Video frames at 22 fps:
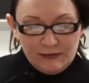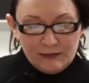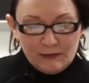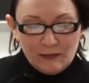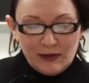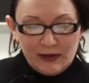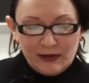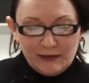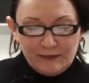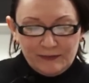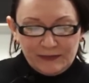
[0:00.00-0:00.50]

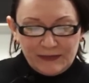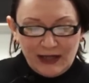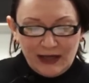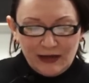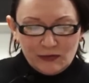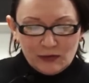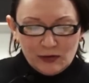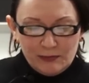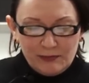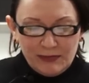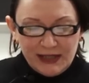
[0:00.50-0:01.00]
Well, I
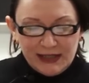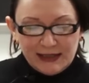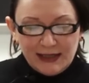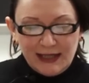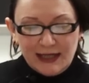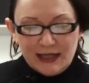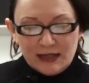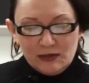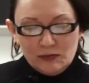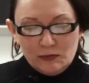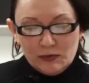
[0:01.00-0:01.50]
grew up by a
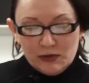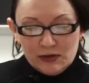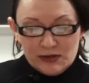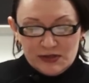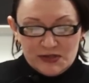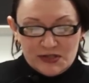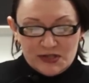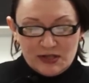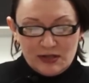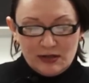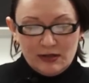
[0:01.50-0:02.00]
lake in the
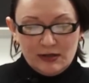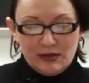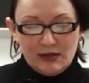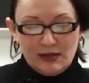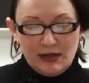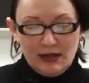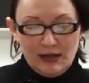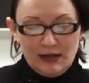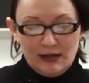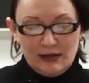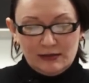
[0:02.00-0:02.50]
woods,
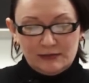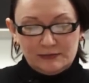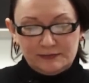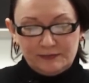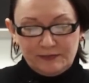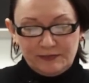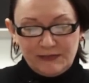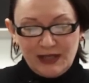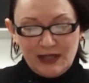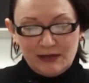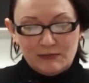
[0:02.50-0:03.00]

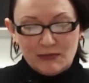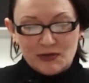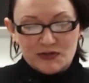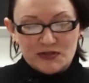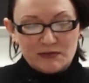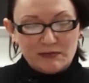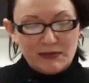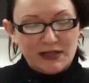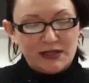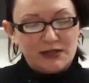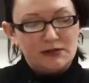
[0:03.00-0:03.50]
and
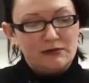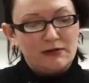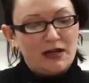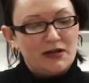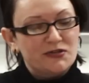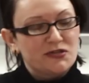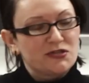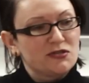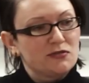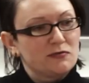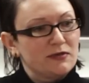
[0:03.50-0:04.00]
most of my
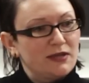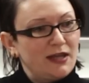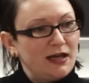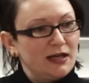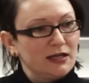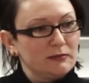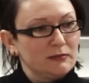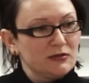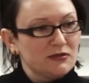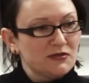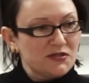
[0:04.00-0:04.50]
interactions with
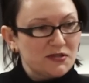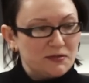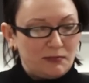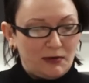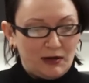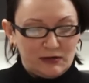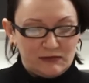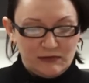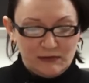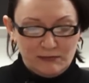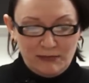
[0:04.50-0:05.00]
animals,
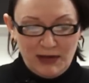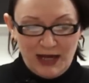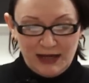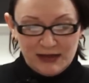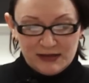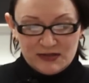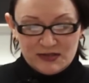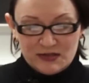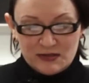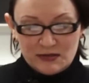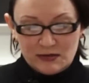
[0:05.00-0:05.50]
apart from
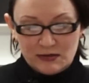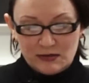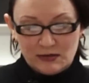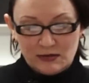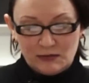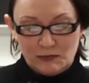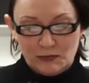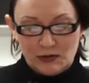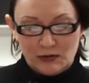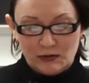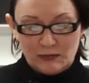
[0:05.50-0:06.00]
pets,
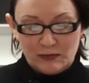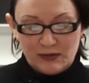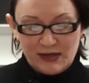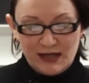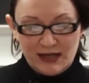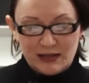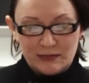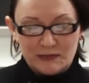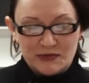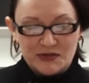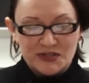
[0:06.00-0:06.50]
were with
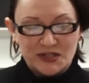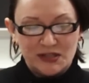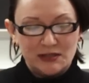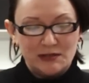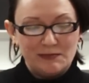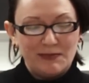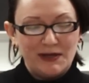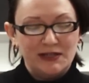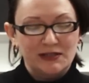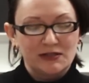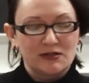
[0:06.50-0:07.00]
animals that
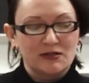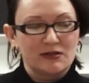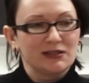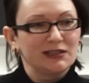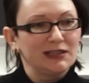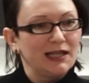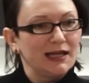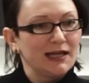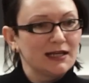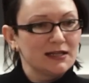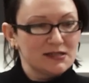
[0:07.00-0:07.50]
depended on the
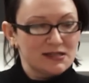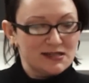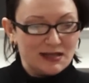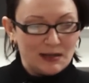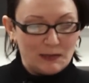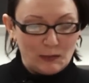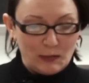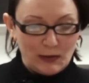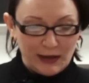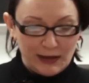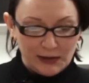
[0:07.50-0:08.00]
lake in
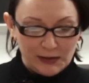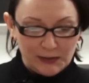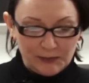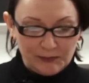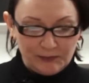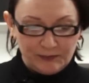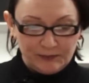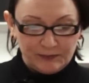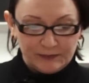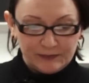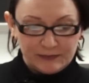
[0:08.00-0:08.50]
some way.
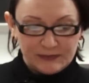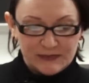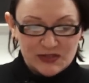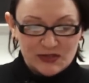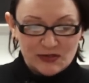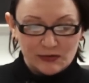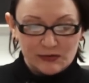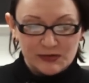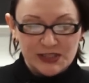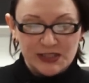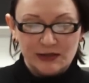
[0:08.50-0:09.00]

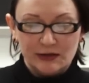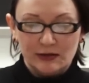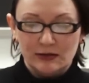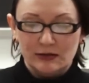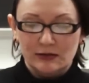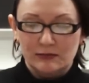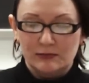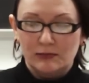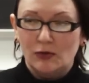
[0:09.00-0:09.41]
So deer,